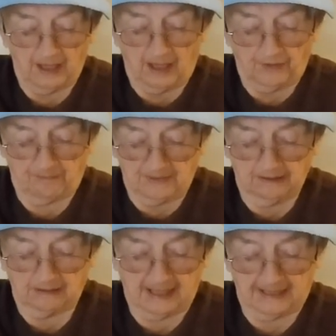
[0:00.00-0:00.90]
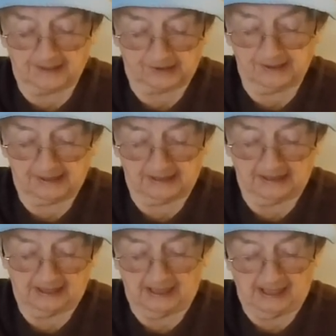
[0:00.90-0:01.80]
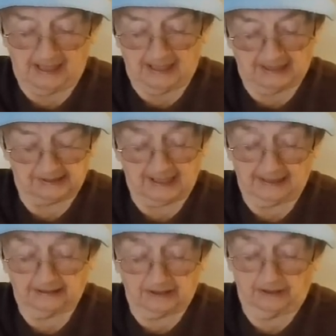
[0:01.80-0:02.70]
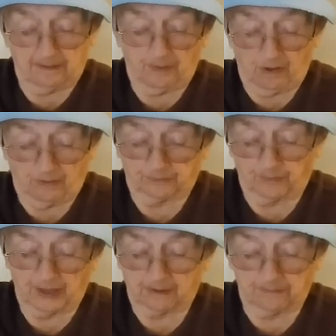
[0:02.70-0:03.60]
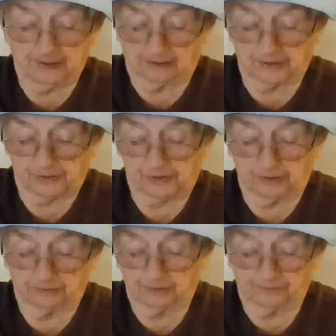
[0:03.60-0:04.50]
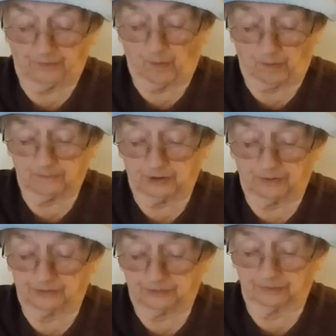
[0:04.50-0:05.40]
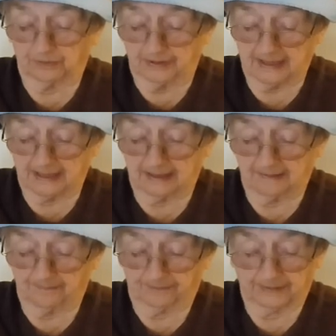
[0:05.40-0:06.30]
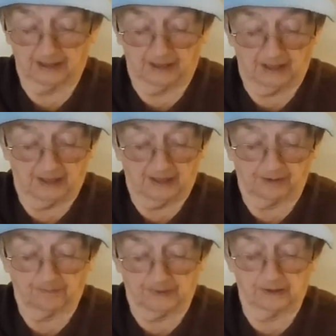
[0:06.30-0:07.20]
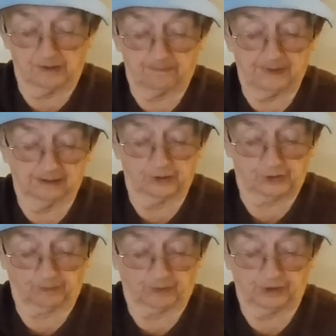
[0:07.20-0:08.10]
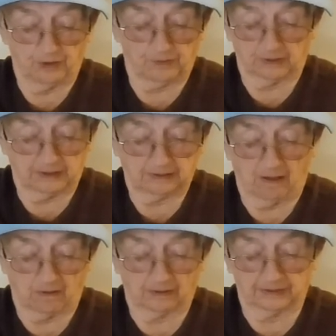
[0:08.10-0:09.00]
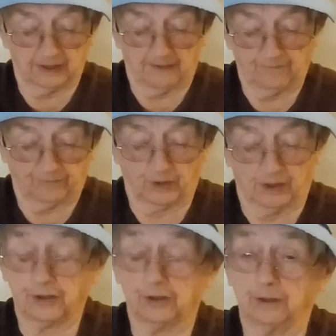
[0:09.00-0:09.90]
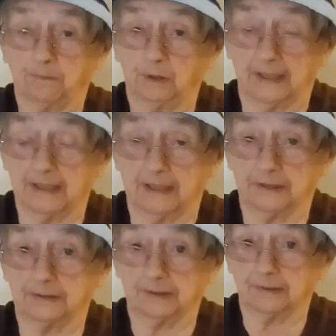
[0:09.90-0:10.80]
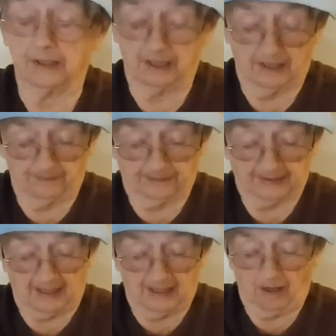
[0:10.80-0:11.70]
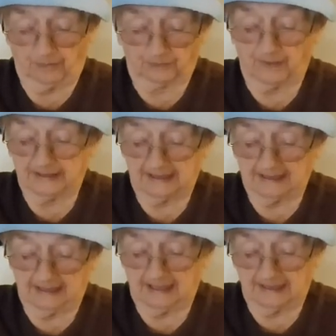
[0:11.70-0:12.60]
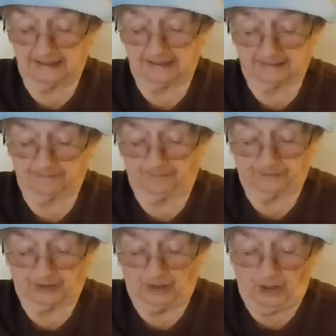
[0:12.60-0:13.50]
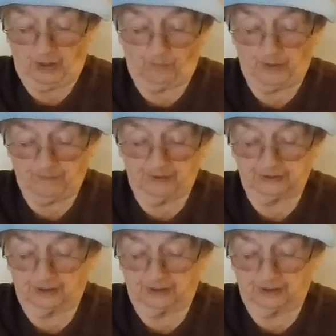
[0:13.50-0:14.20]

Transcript: The mill houses sat up on brick pillars to conform to the terrain. The pillars were usually tall enough for us to play under on rainy days. We would